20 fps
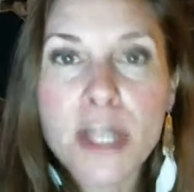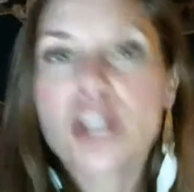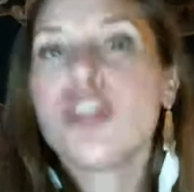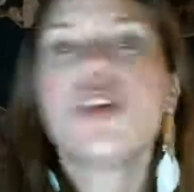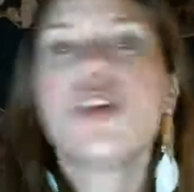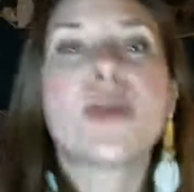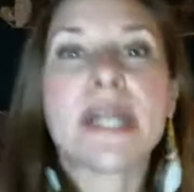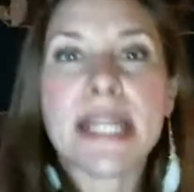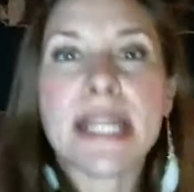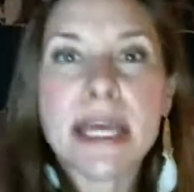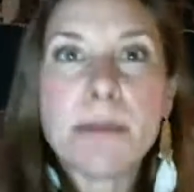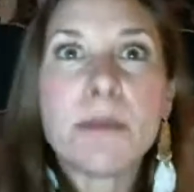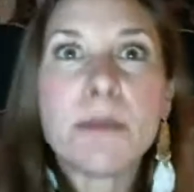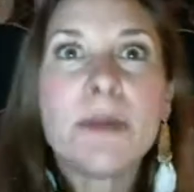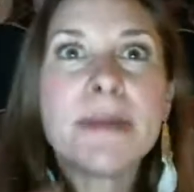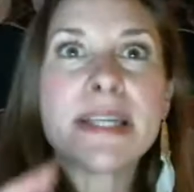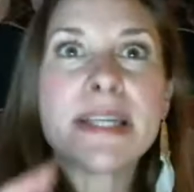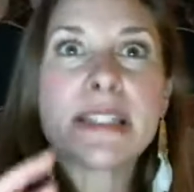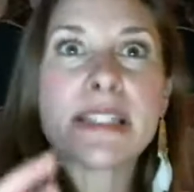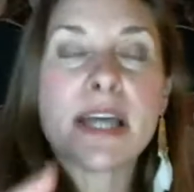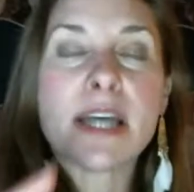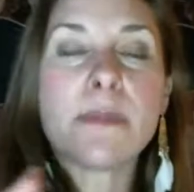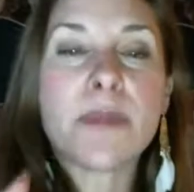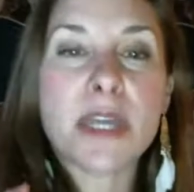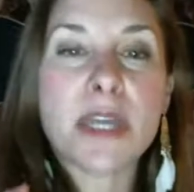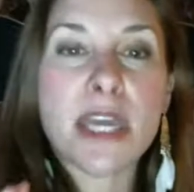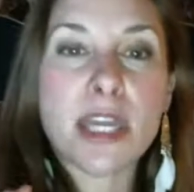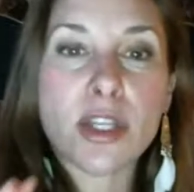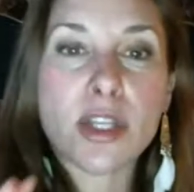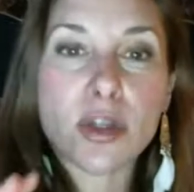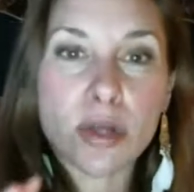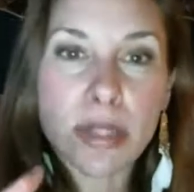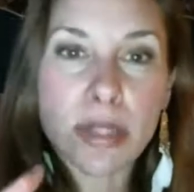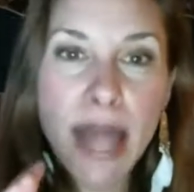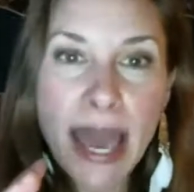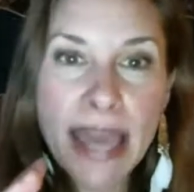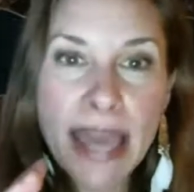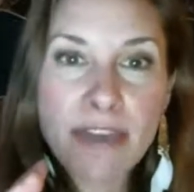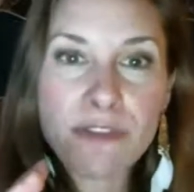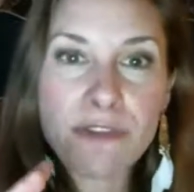You can implement something in your
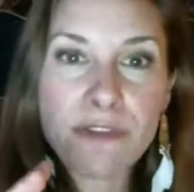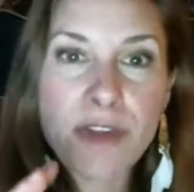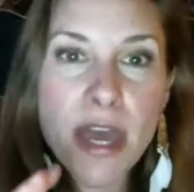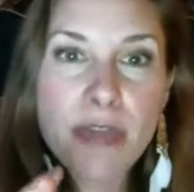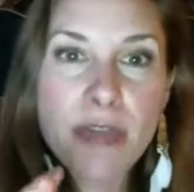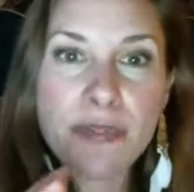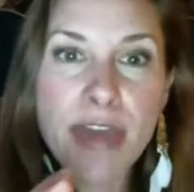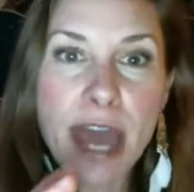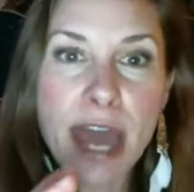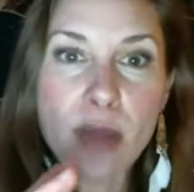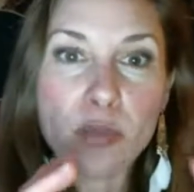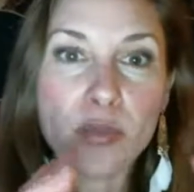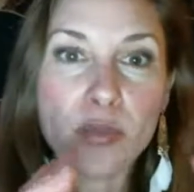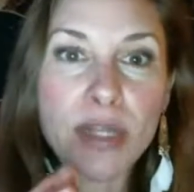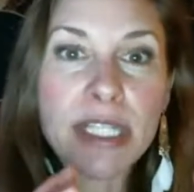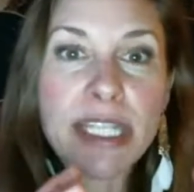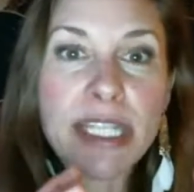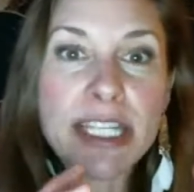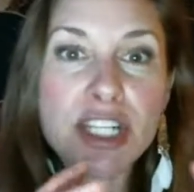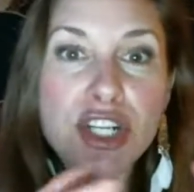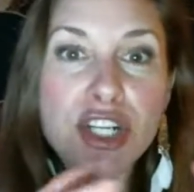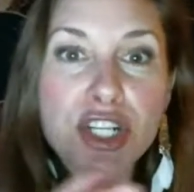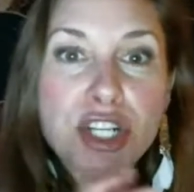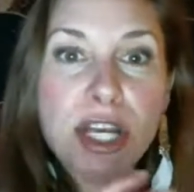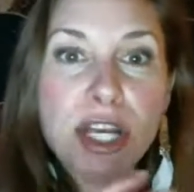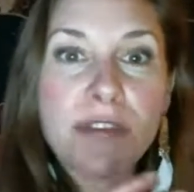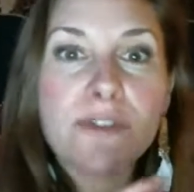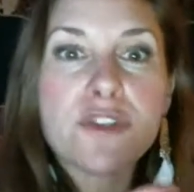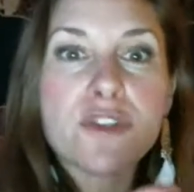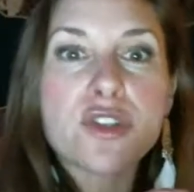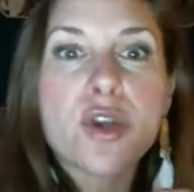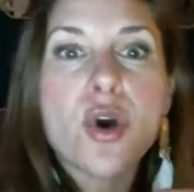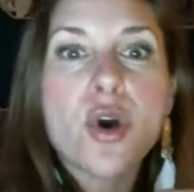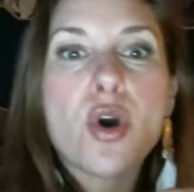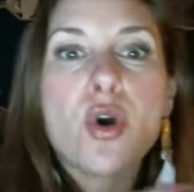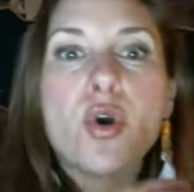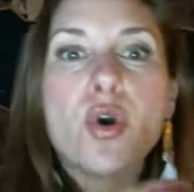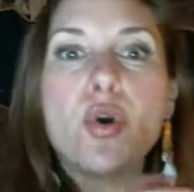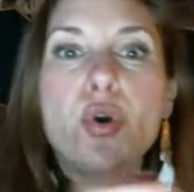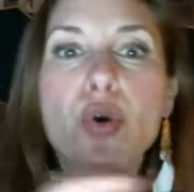life that really shifts
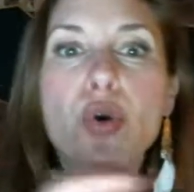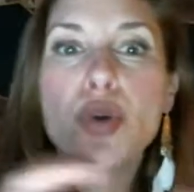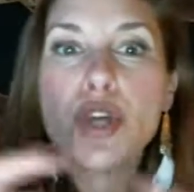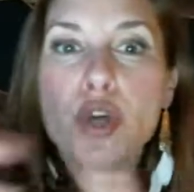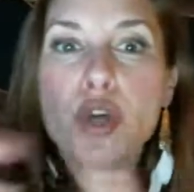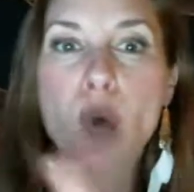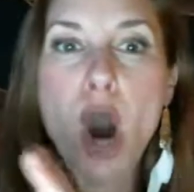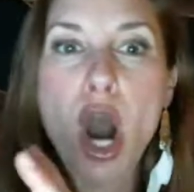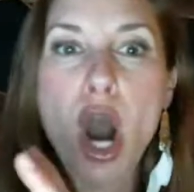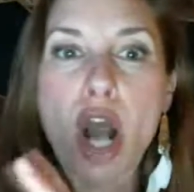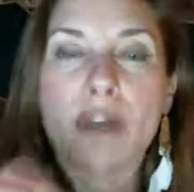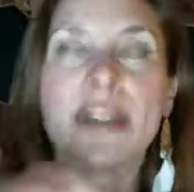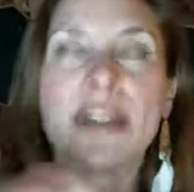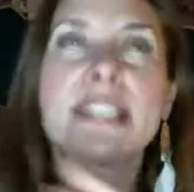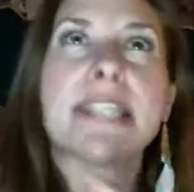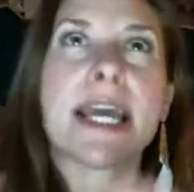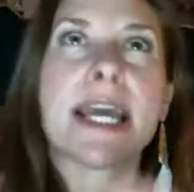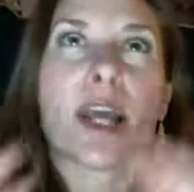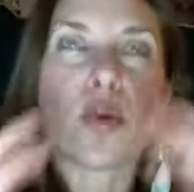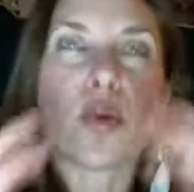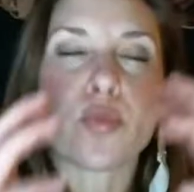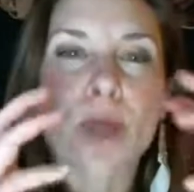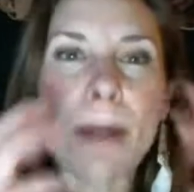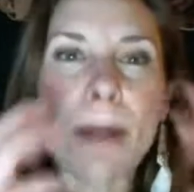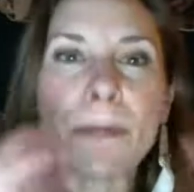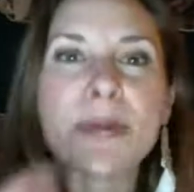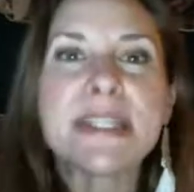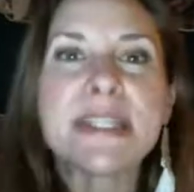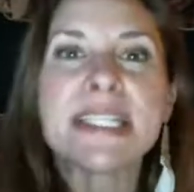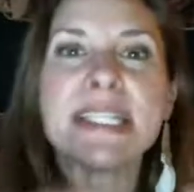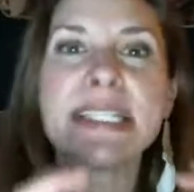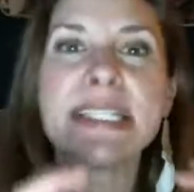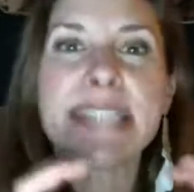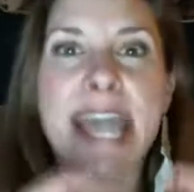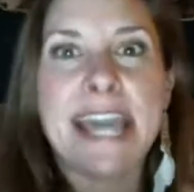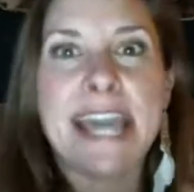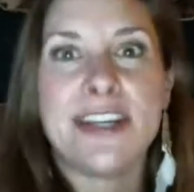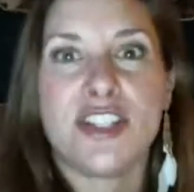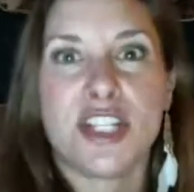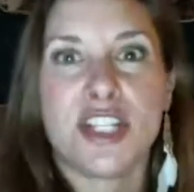who you are. It's like a
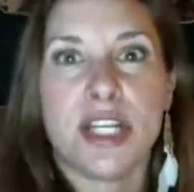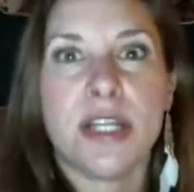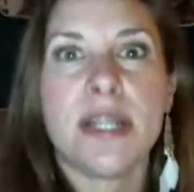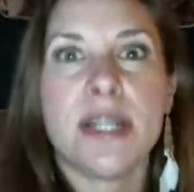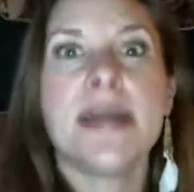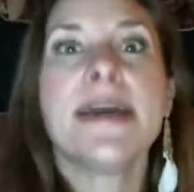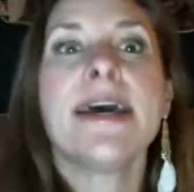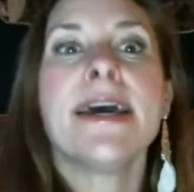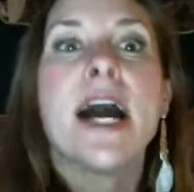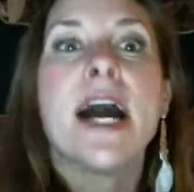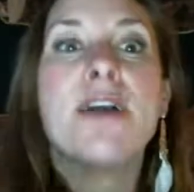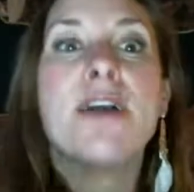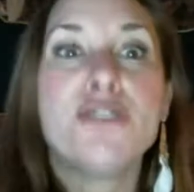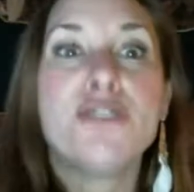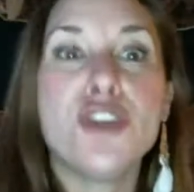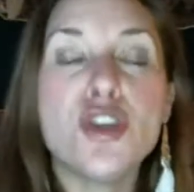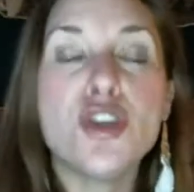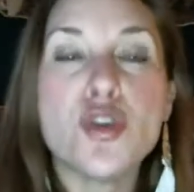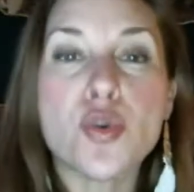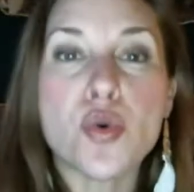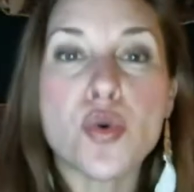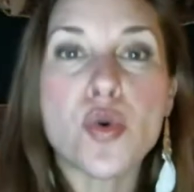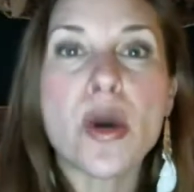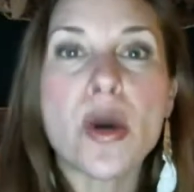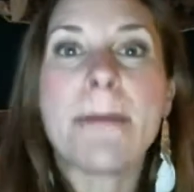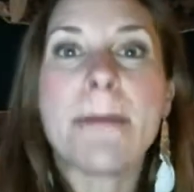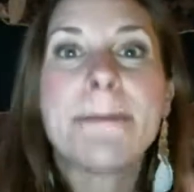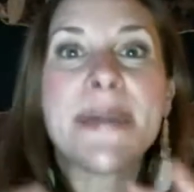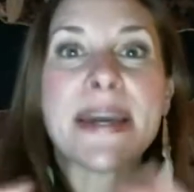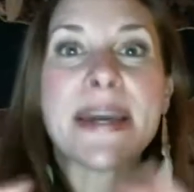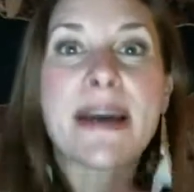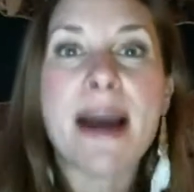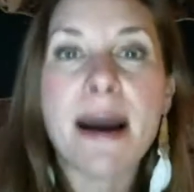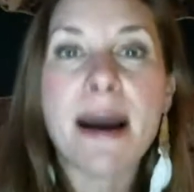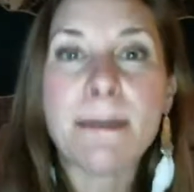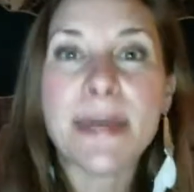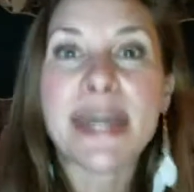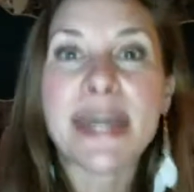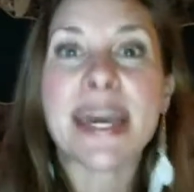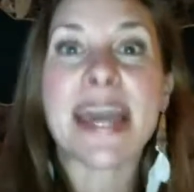representation of you
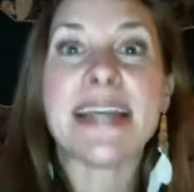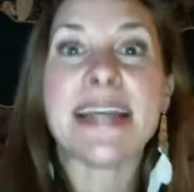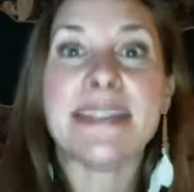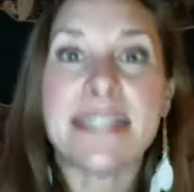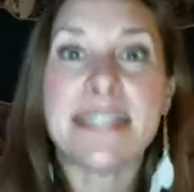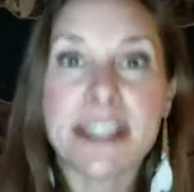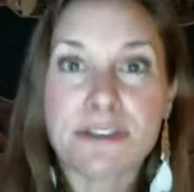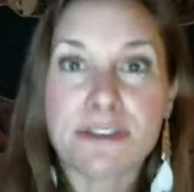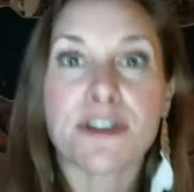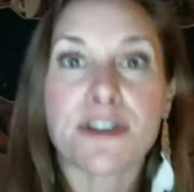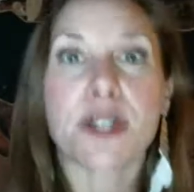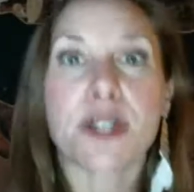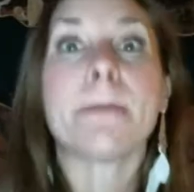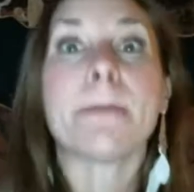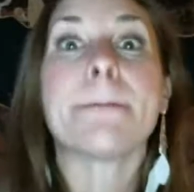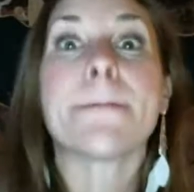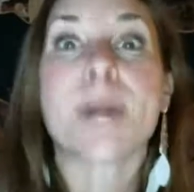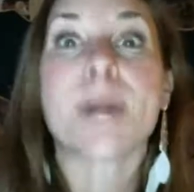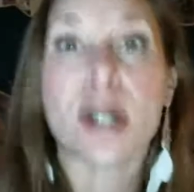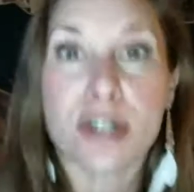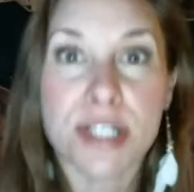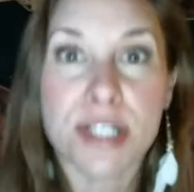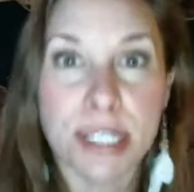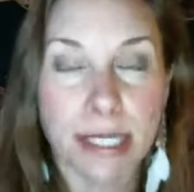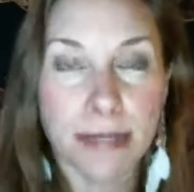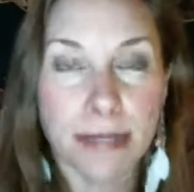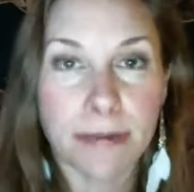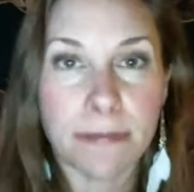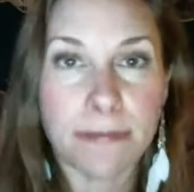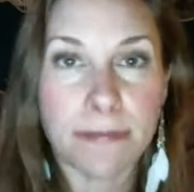becoming a different person.